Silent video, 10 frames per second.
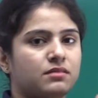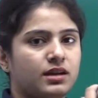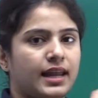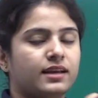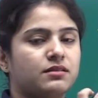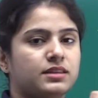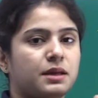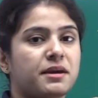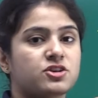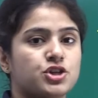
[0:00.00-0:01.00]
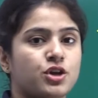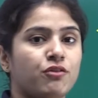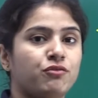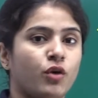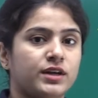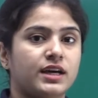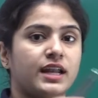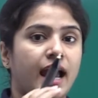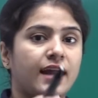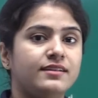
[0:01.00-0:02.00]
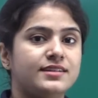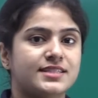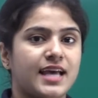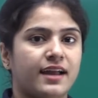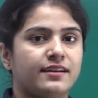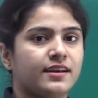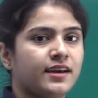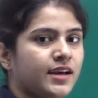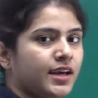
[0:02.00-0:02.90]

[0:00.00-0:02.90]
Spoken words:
of water and sand